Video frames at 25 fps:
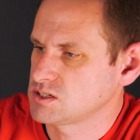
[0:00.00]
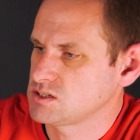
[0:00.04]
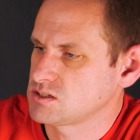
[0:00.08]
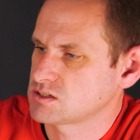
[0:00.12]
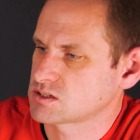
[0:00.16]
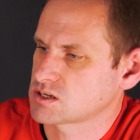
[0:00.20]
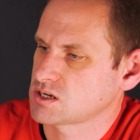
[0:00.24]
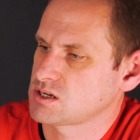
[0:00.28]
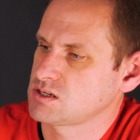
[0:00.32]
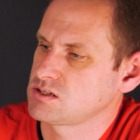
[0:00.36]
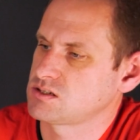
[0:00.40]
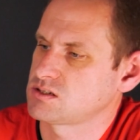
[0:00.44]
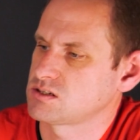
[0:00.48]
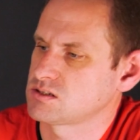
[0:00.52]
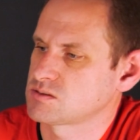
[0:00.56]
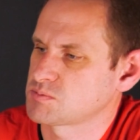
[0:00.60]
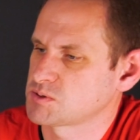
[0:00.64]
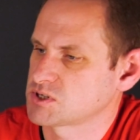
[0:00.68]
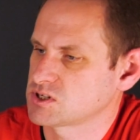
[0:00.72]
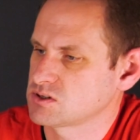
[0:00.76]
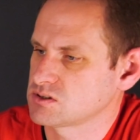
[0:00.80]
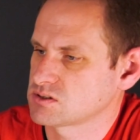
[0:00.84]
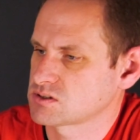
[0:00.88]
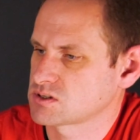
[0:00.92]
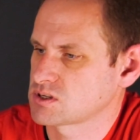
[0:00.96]
These cases,
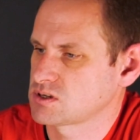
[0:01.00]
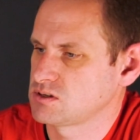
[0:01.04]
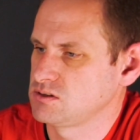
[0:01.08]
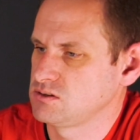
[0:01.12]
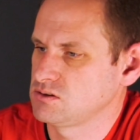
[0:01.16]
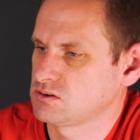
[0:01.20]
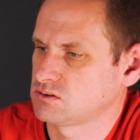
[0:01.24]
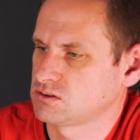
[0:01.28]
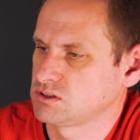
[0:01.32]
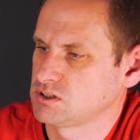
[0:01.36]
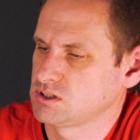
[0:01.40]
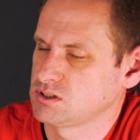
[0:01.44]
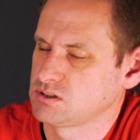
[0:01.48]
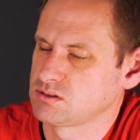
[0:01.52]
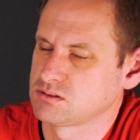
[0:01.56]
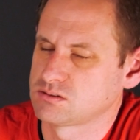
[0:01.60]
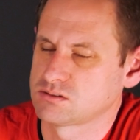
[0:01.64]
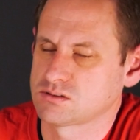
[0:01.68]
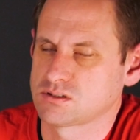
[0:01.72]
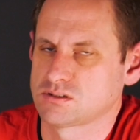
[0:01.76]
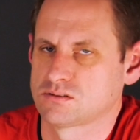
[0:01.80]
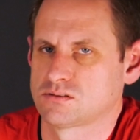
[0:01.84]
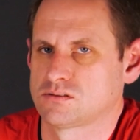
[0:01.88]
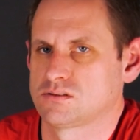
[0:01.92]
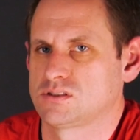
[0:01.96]
because they're not at
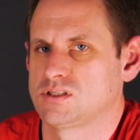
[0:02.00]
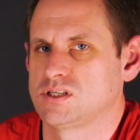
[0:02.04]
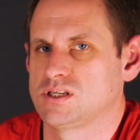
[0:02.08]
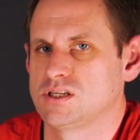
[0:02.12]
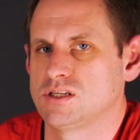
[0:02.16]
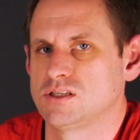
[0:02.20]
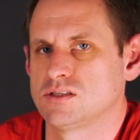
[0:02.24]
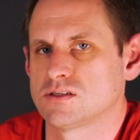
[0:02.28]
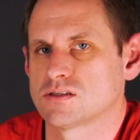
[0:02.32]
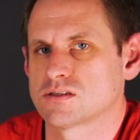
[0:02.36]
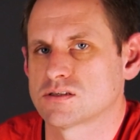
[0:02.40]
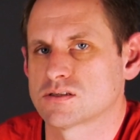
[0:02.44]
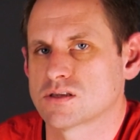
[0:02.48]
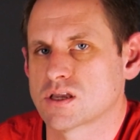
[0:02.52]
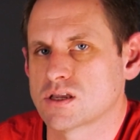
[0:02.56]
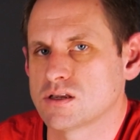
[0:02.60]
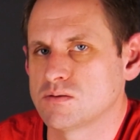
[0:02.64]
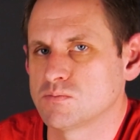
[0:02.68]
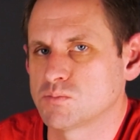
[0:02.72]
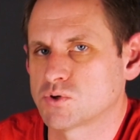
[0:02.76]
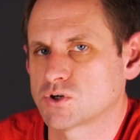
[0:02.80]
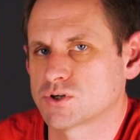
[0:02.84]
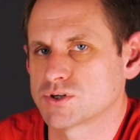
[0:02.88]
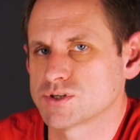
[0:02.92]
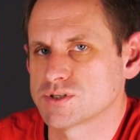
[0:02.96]
the
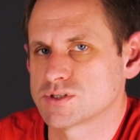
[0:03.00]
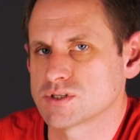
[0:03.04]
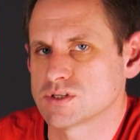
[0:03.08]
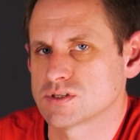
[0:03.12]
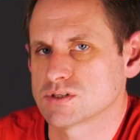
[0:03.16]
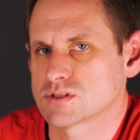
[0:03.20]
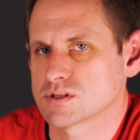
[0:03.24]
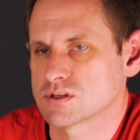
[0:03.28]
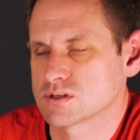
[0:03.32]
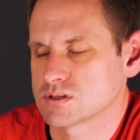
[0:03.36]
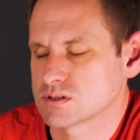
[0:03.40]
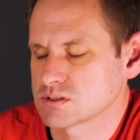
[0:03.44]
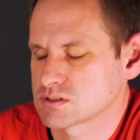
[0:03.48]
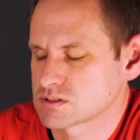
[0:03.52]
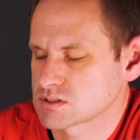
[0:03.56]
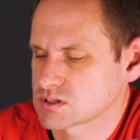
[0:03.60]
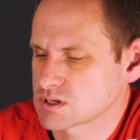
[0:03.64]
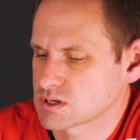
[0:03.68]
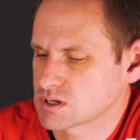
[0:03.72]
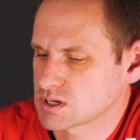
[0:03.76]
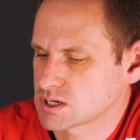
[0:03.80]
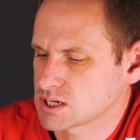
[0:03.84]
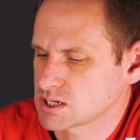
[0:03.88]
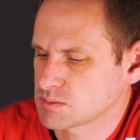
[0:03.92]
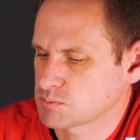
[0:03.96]
insane prices that
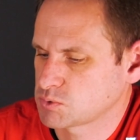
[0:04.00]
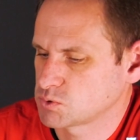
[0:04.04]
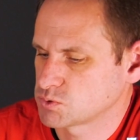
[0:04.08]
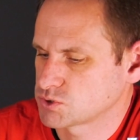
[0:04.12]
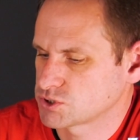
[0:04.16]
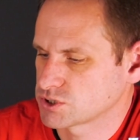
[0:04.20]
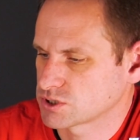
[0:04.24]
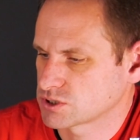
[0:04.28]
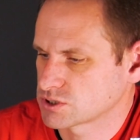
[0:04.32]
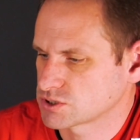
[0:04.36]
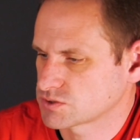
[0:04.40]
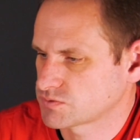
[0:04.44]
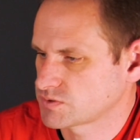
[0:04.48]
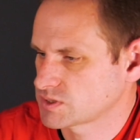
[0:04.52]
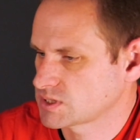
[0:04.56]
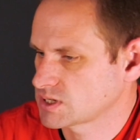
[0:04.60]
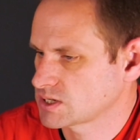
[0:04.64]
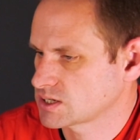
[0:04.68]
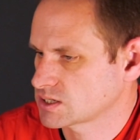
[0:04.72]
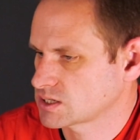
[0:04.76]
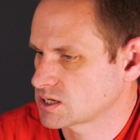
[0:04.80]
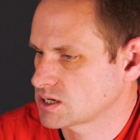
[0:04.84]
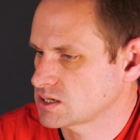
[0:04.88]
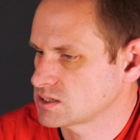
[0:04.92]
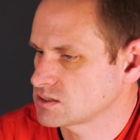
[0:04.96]
Apple charge for
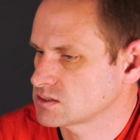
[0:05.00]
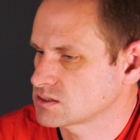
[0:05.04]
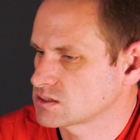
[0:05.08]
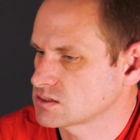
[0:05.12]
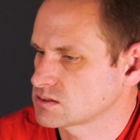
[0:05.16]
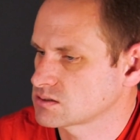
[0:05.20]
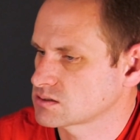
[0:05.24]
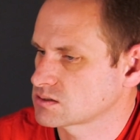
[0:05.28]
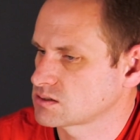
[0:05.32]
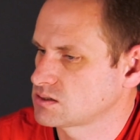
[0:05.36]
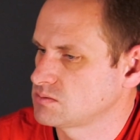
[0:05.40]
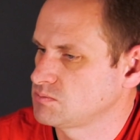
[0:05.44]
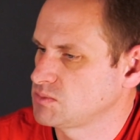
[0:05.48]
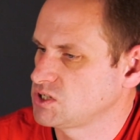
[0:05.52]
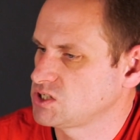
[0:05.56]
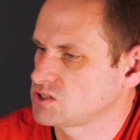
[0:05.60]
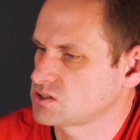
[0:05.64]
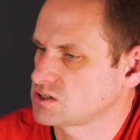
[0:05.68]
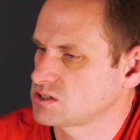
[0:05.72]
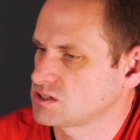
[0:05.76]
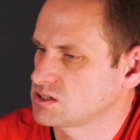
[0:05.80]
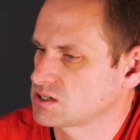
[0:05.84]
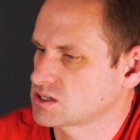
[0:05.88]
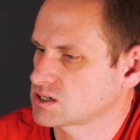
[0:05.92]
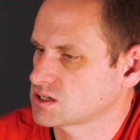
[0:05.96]
their cases, it means
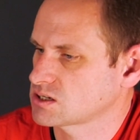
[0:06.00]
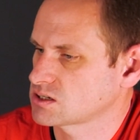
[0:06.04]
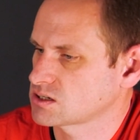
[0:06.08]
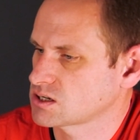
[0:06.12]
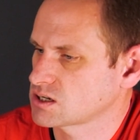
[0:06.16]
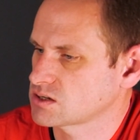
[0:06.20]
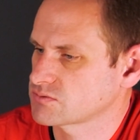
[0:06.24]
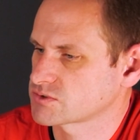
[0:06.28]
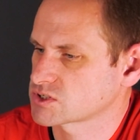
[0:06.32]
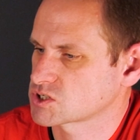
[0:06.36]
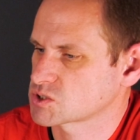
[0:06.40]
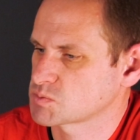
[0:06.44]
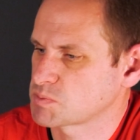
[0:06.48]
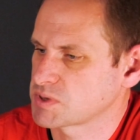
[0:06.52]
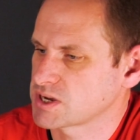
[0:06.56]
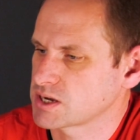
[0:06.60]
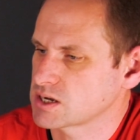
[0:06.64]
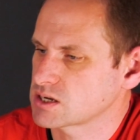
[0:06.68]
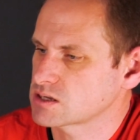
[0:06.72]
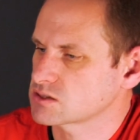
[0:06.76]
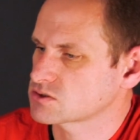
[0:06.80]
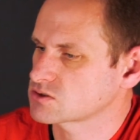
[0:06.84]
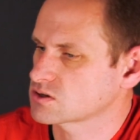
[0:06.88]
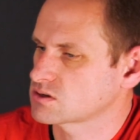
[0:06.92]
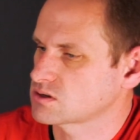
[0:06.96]
that you can have a
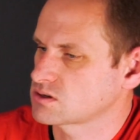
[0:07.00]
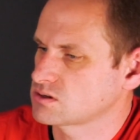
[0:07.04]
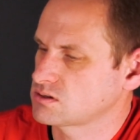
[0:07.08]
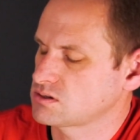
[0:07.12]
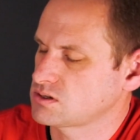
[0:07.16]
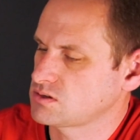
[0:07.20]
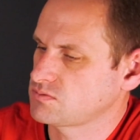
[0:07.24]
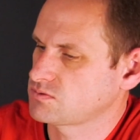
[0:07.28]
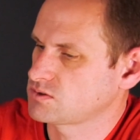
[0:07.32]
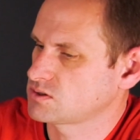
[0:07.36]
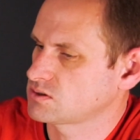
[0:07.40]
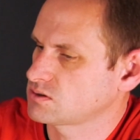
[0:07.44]
spare. So if